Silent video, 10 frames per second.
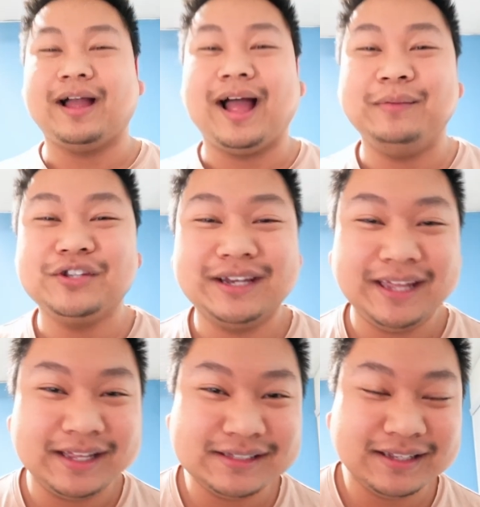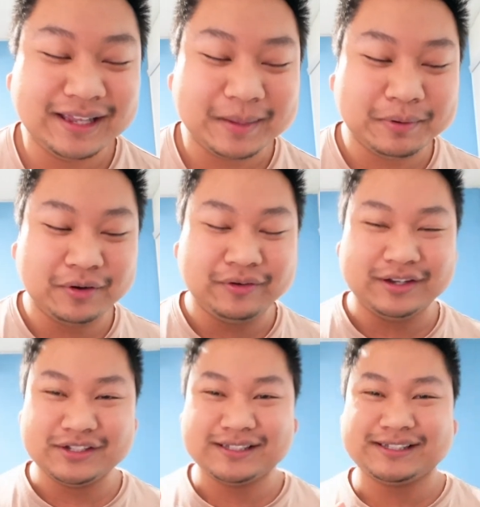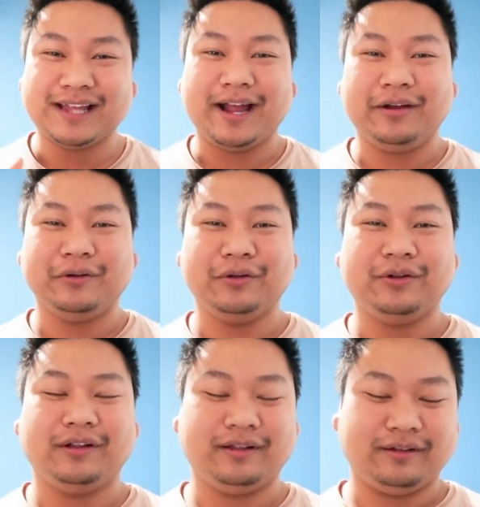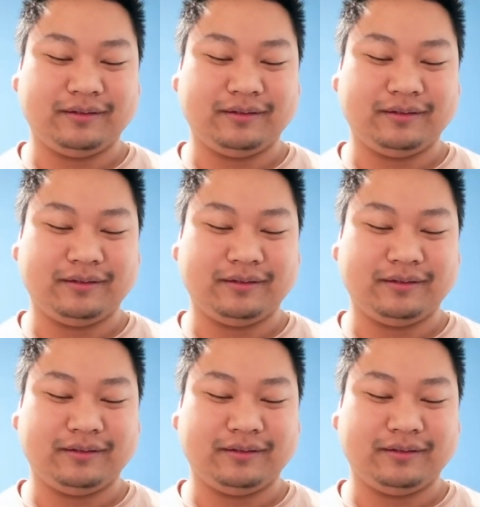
I'm trying to get into like a Parisian style